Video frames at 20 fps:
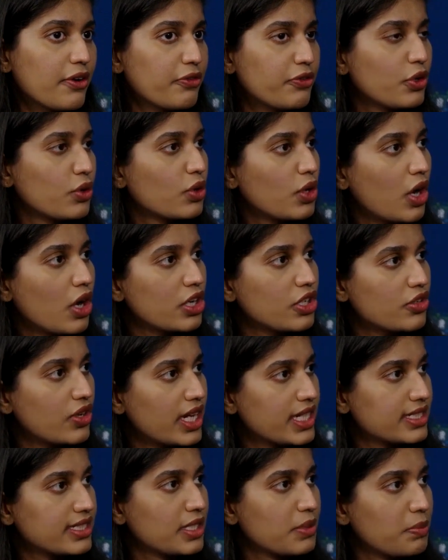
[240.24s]
few
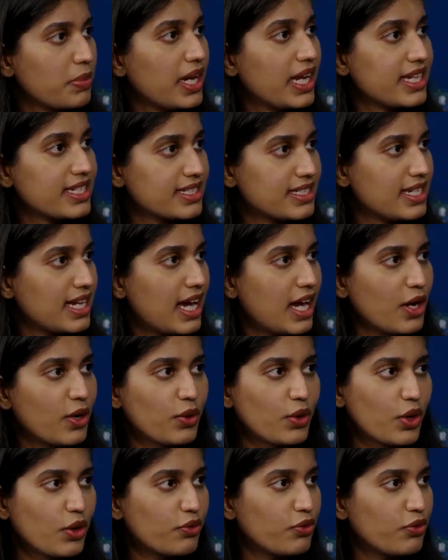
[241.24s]
contracts in place now